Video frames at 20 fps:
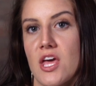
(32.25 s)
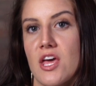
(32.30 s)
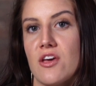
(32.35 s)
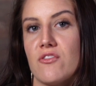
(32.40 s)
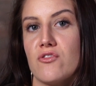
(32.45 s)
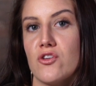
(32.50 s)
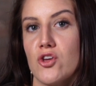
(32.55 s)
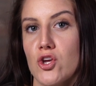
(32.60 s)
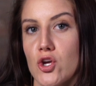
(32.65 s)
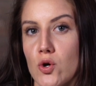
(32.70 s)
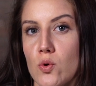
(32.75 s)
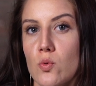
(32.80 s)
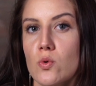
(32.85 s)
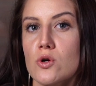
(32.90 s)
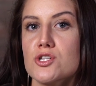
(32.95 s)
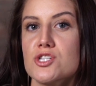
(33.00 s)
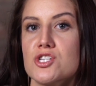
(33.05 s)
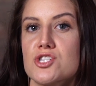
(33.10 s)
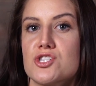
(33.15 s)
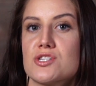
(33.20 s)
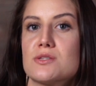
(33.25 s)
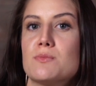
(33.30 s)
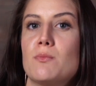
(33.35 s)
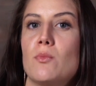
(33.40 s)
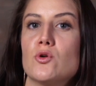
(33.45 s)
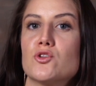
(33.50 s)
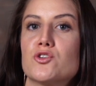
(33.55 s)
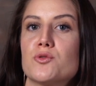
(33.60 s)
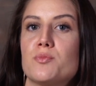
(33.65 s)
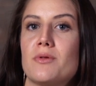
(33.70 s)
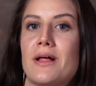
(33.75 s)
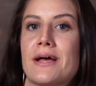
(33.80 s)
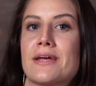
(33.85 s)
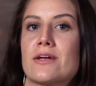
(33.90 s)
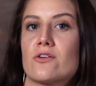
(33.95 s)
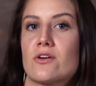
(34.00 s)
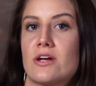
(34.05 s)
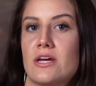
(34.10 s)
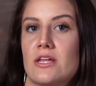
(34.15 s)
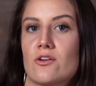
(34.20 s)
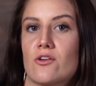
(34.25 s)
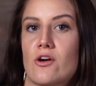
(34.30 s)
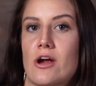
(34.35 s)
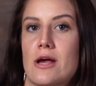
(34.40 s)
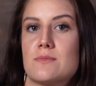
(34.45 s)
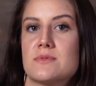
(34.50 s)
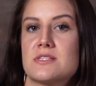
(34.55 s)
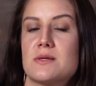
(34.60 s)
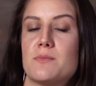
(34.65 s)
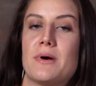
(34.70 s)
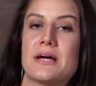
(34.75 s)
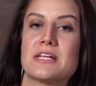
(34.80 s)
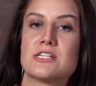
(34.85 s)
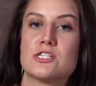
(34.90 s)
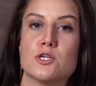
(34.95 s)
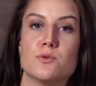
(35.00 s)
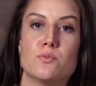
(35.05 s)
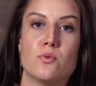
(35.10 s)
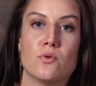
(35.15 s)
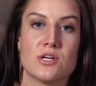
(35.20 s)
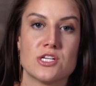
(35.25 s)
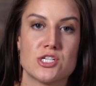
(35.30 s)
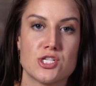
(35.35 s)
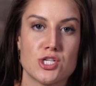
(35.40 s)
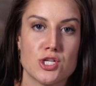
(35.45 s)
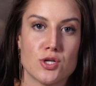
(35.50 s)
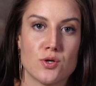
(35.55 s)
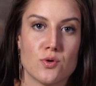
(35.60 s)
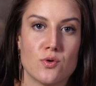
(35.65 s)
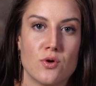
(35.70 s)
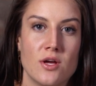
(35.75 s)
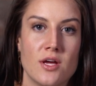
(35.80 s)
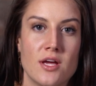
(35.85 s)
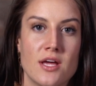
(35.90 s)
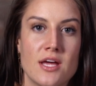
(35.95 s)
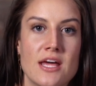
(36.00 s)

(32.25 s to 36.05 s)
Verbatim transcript: If you were to just multiply your kilograms by two point two,